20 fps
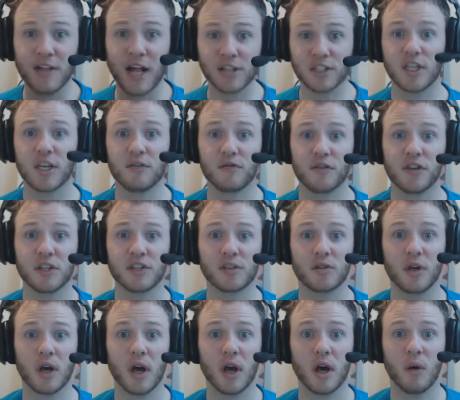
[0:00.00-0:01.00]
That's it for
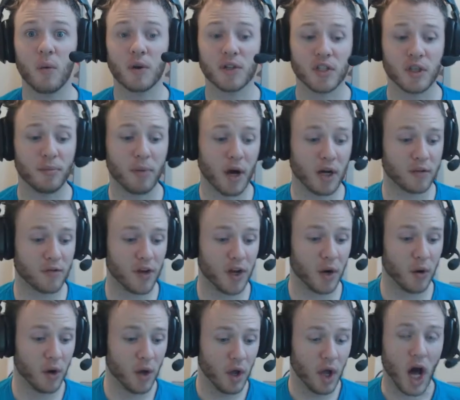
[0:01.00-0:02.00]
this What's in the Box
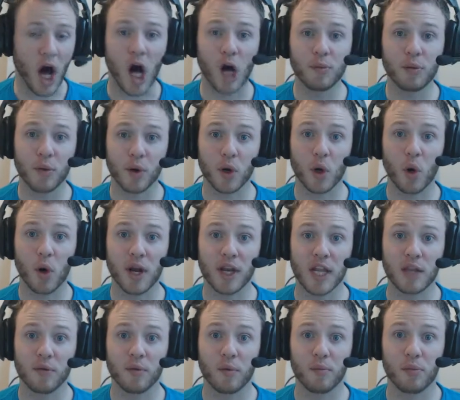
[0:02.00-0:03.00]
video. I'll be
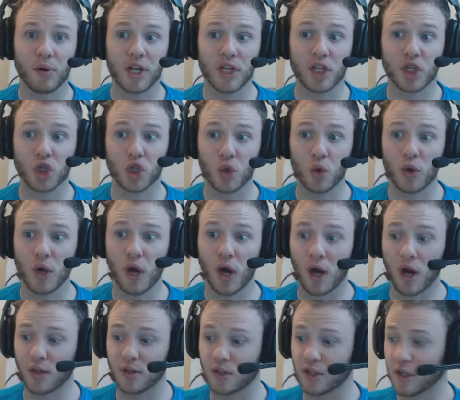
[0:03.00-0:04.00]
recording another one pretty soon
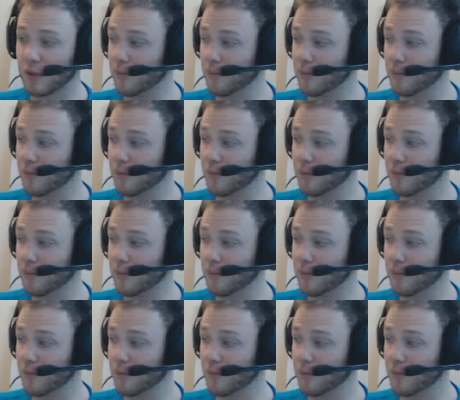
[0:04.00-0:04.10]
on